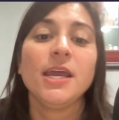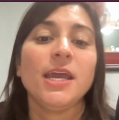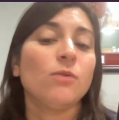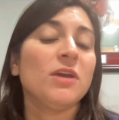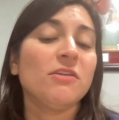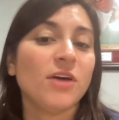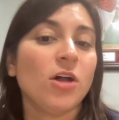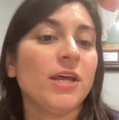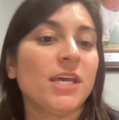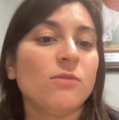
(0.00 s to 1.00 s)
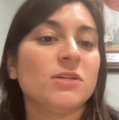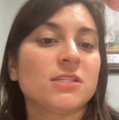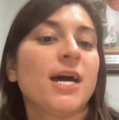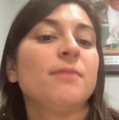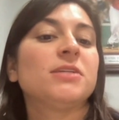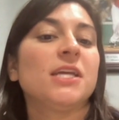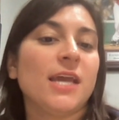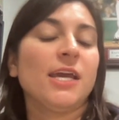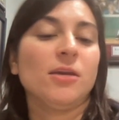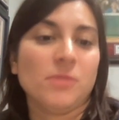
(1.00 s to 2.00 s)
and we felt like it was time to
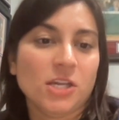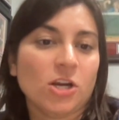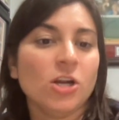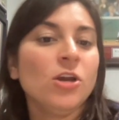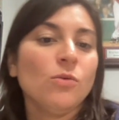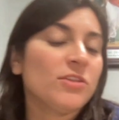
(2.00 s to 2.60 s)
get him here.